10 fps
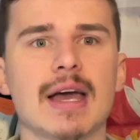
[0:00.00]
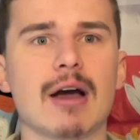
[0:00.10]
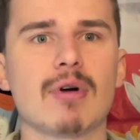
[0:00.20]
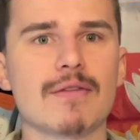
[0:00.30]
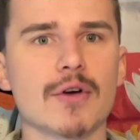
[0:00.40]

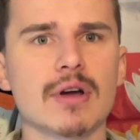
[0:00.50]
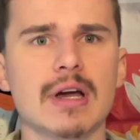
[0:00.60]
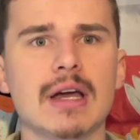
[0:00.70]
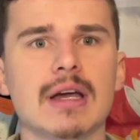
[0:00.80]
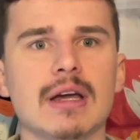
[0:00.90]
However,
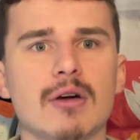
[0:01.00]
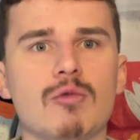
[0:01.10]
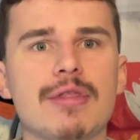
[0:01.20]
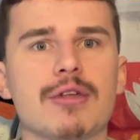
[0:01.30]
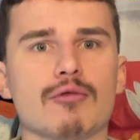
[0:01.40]

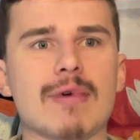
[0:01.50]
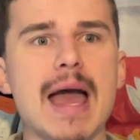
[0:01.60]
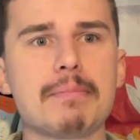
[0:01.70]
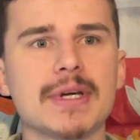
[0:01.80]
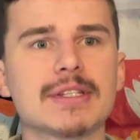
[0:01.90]
with the
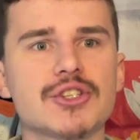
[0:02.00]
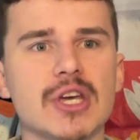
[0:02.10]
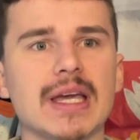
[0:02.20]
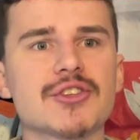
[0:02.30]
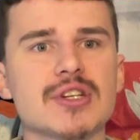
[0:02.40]
rapid
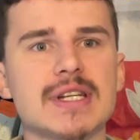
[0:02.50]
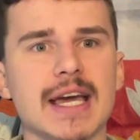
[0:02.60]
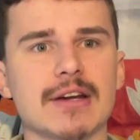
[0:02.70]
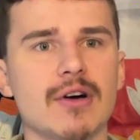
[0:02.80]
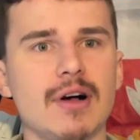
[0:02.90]
change in
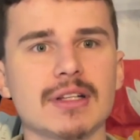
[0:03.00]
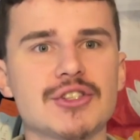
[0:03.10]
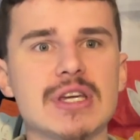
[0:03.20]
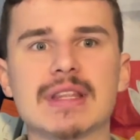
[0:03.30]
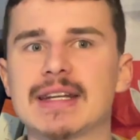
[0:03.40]

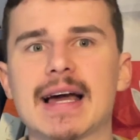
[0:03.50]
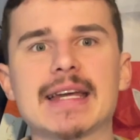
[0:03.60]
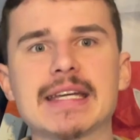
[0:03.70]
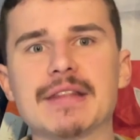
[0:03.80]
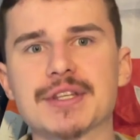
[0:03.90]
technology in the
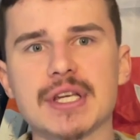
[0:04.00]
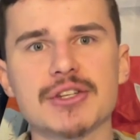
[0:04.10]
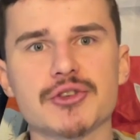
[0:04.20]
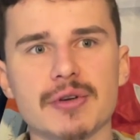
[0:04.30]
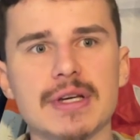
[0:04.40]
19th
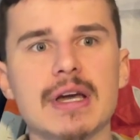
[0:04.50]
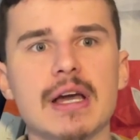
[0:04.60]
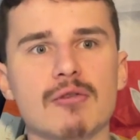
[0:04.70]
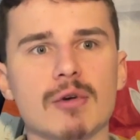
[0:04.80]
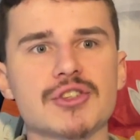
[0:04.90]
century,
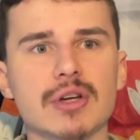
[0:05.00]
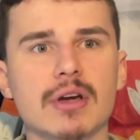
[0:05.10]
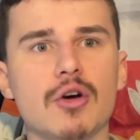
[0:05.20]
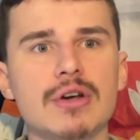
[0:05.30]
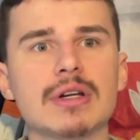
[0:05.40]
Russia
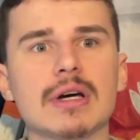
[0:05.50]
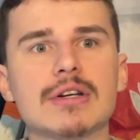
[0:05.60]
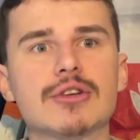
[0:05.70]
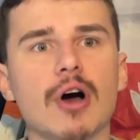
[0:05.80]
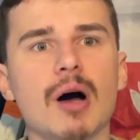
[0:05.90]
couldn't
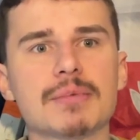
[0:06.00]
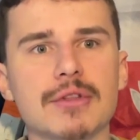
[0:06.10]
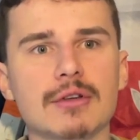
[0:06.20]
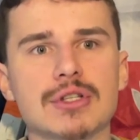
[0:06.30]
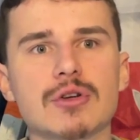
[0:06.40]
adopt
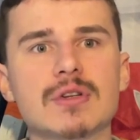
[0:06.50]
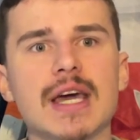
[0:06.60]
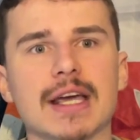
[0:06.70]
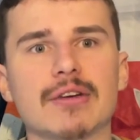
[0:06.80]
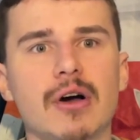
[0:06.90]
those new
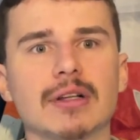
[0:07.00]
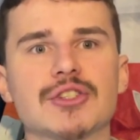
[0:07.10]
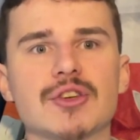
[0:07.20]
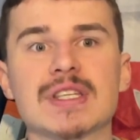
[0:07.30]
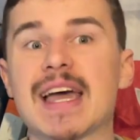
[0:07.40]

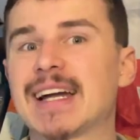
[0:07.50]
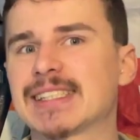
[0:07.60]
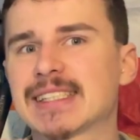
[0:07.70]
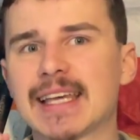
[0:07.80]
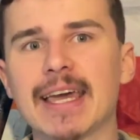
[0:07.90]
technologies at
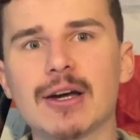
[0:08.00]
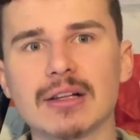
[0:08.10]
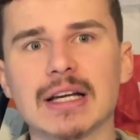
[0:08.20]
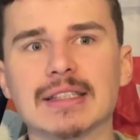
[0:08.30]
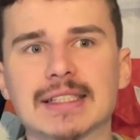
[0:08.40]

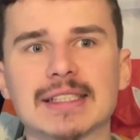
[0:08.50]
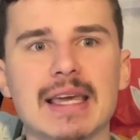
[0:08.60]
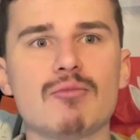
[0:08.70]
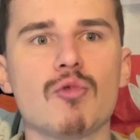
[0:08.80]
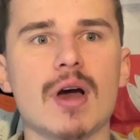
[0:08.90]
scale in the
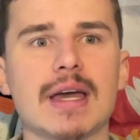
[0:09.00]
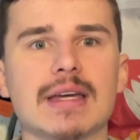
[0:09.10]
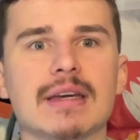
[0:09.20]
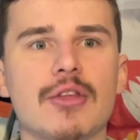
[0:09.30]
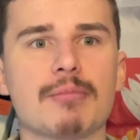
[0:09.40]
same
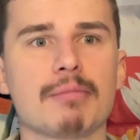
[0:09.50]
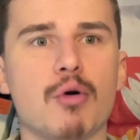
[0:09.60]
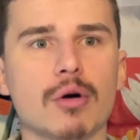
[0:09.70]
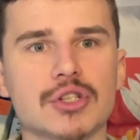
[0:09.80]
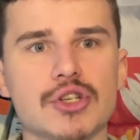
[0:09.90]
way the
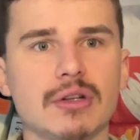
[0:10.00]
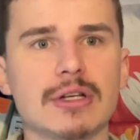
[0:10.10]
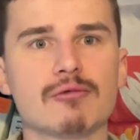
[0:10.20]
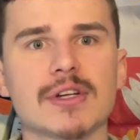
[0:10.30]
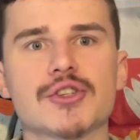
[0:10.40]

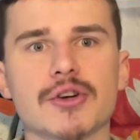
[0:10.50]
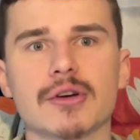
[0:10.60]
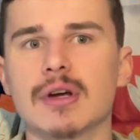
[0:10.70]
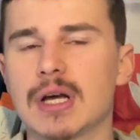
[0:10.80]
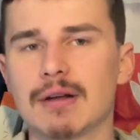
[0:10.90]
proportionally
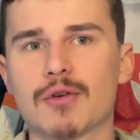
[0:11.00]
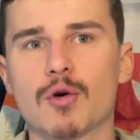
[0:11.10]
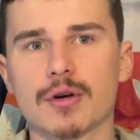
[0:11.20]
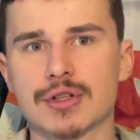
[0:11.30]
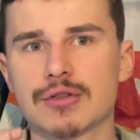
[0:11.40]
richer and of
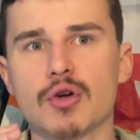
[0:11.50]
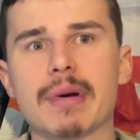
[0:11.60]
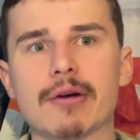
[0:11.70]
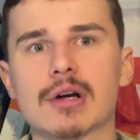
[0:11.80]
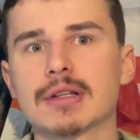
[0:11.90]
course
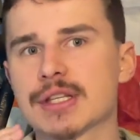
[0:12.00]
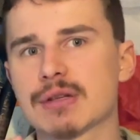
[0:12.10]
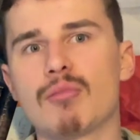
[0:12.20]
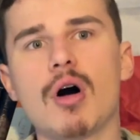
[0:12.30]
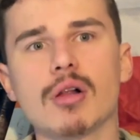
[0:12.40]
numerically
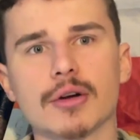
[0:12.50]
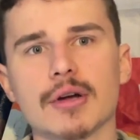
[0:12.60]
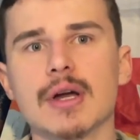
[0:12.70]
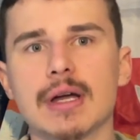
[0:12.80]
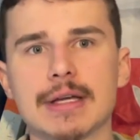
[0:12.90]

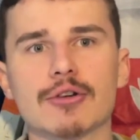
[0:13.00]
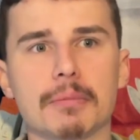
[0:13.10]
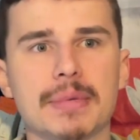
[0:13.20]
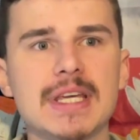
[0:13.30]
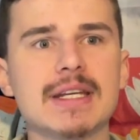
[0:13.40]
smaller
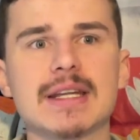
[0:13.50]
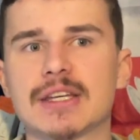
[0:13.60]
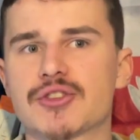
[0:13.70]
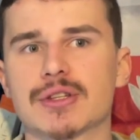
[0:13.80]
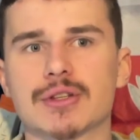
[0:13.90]
European nations